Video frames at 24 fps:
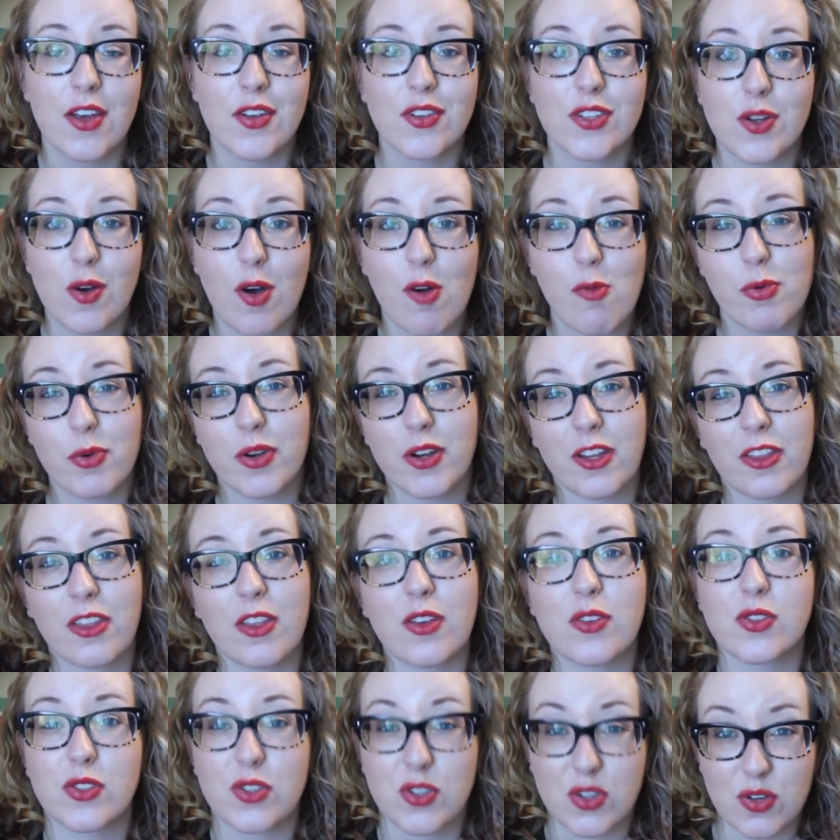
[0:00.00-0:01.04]
So I'll be reading
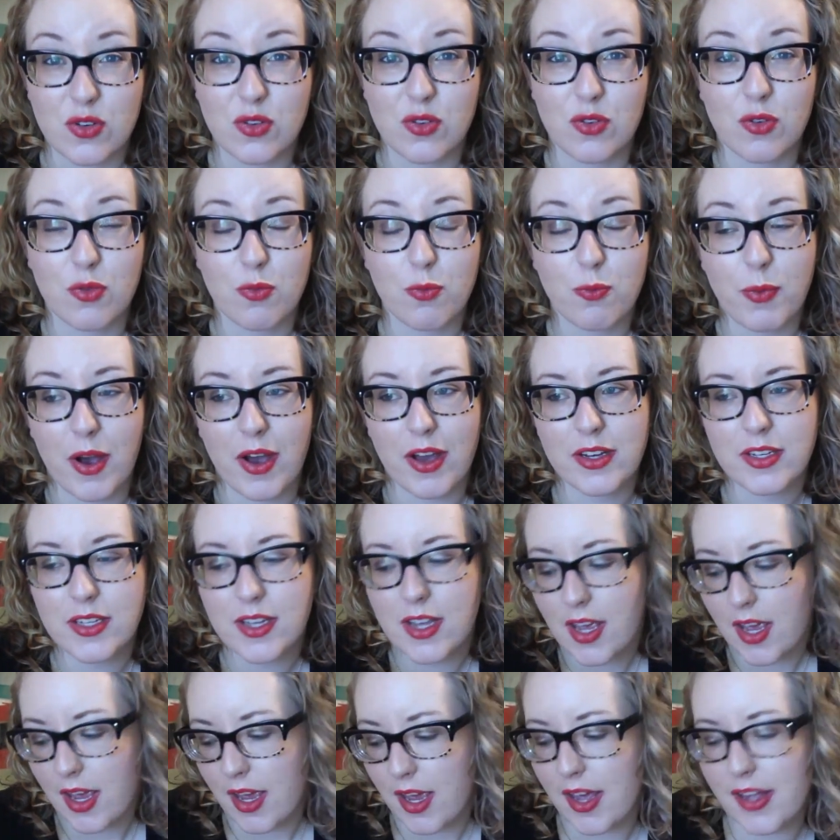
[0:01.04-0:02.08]
those too, but
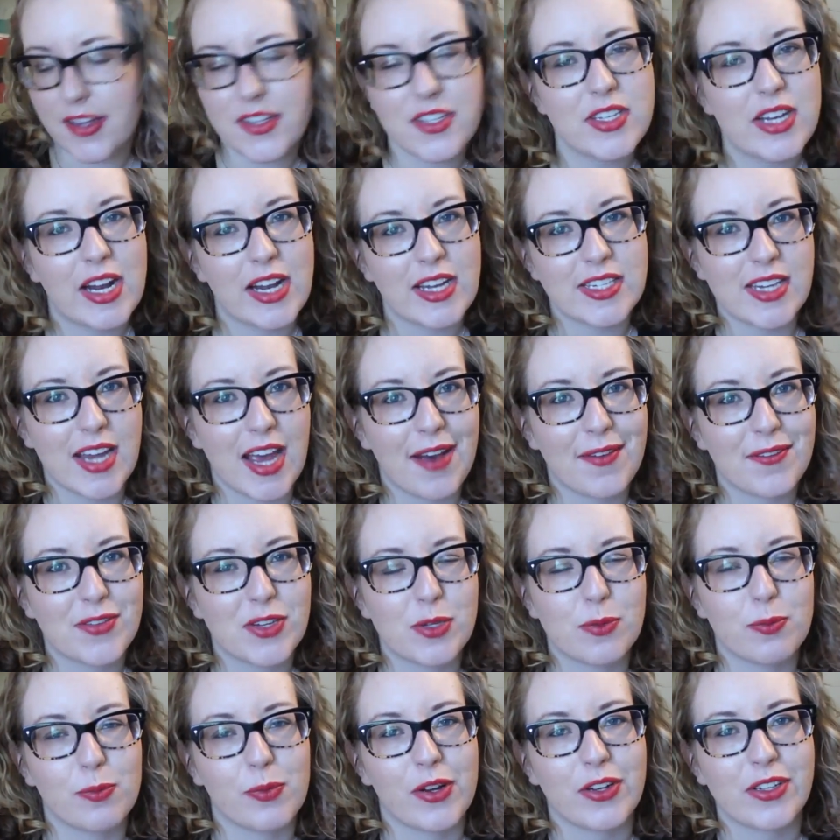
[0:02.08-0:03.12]
it's nice to have
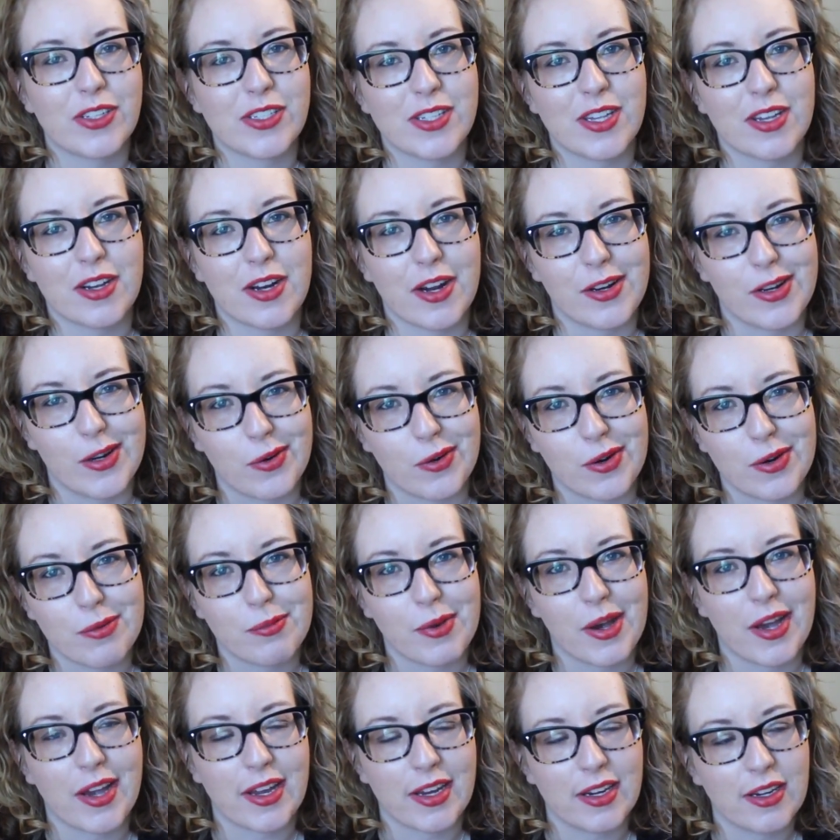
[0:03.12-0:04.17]
some ones that I know are
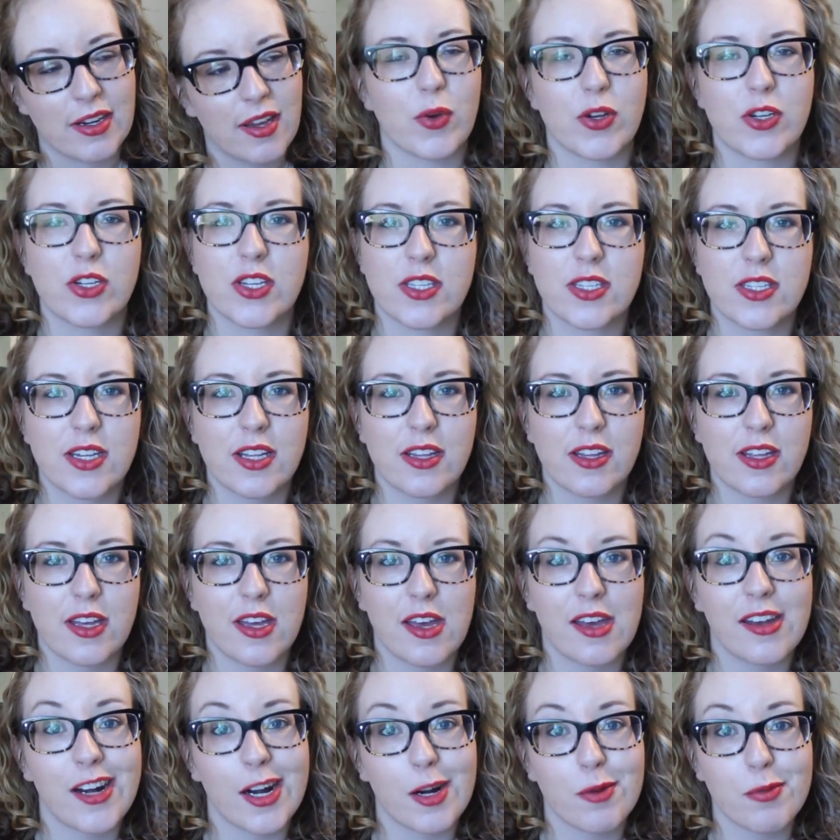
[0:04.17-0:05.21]
mine, which is
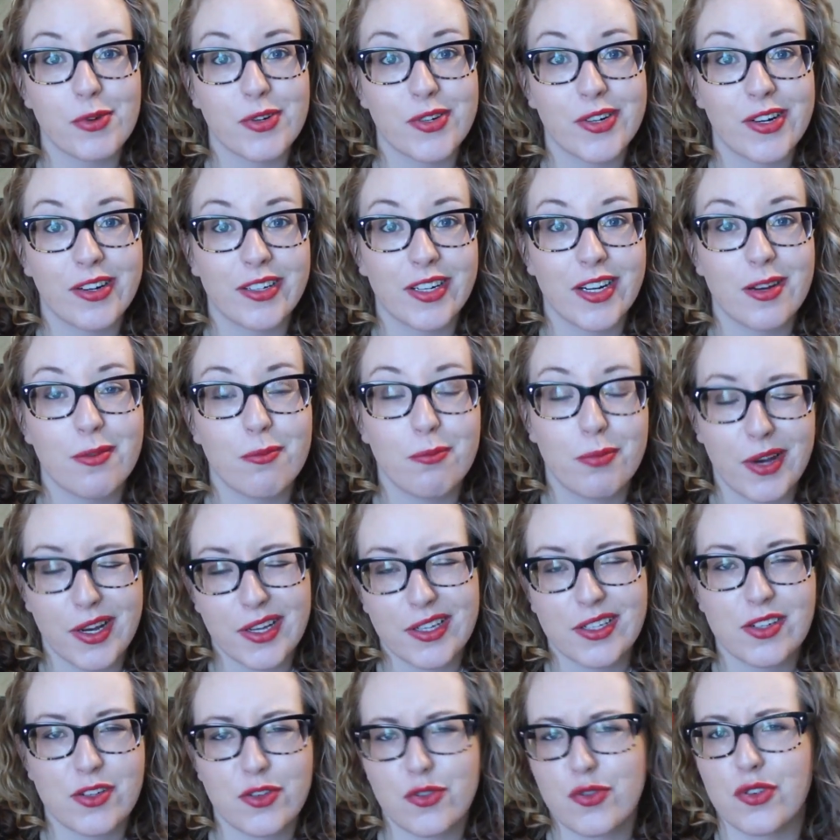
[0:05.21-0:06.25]
silly and arbitrary,
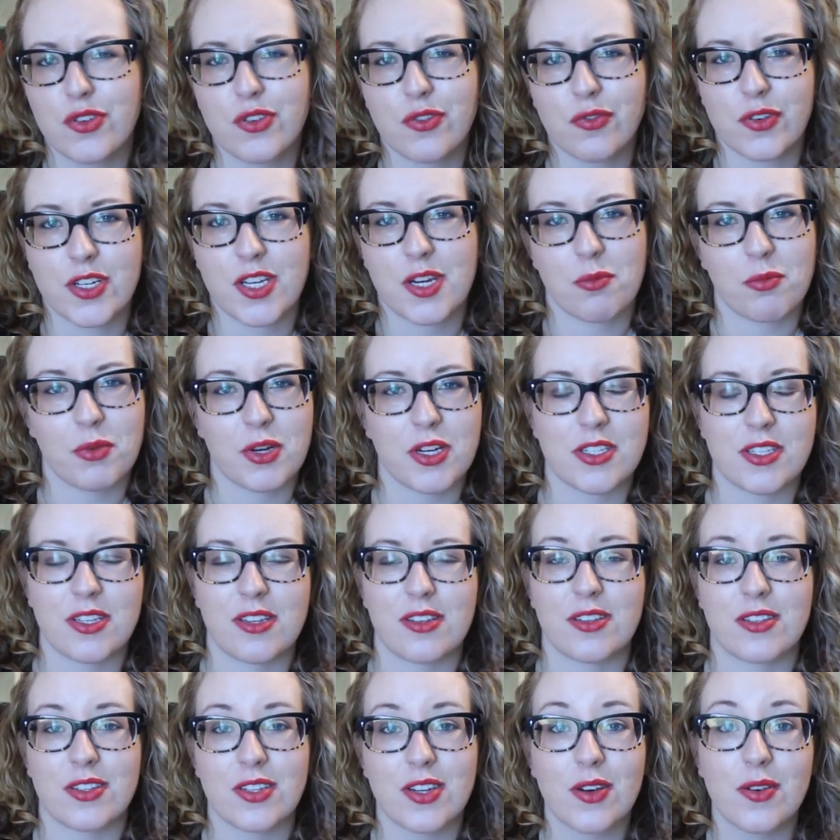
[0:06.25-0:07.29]
but true for some
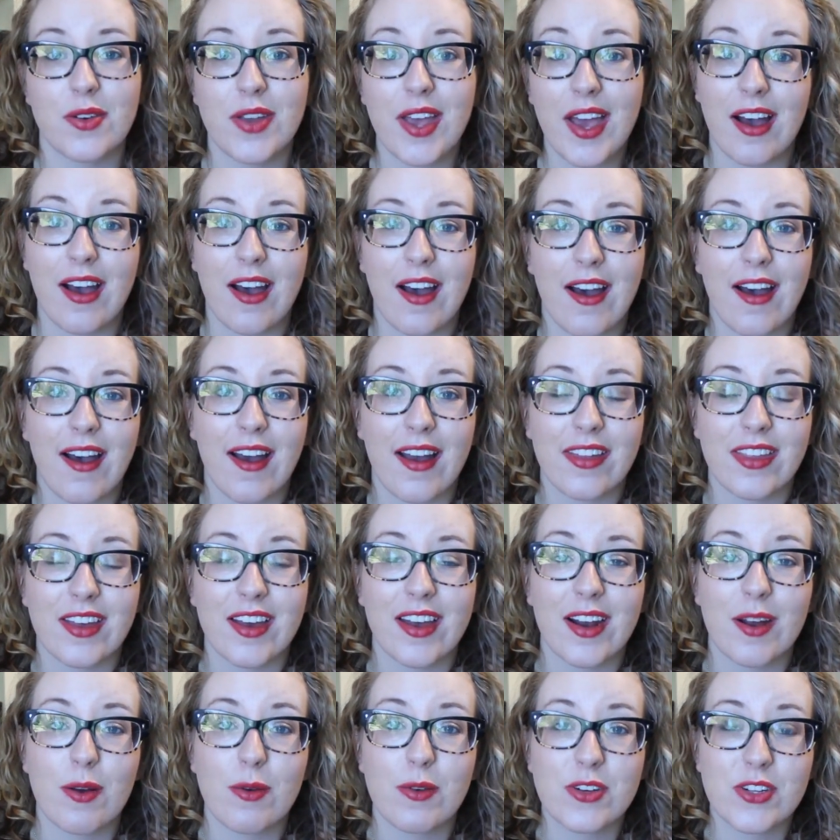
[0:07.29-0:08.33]
reason. So yeah, I
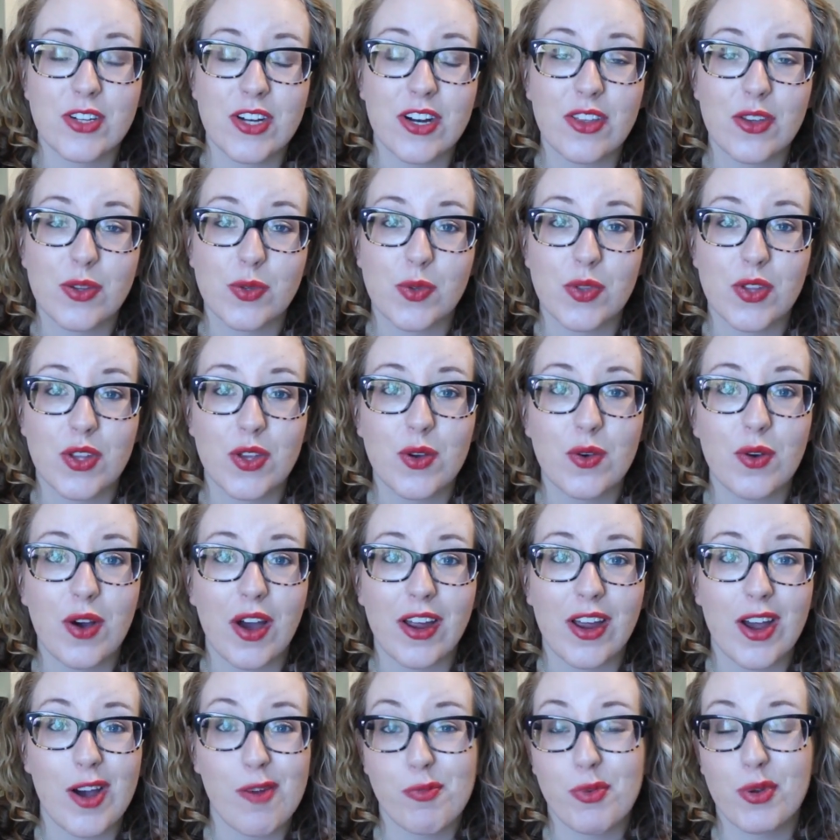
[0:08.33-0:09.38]
thought I would share this with you.
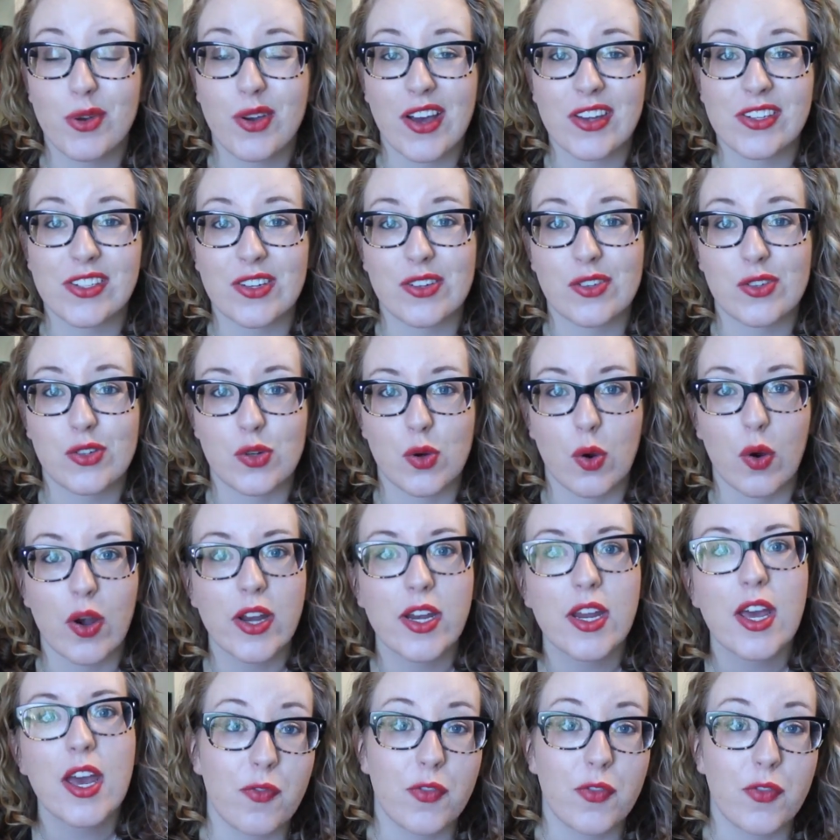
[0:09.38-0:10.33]
I hope you guys enjoyed.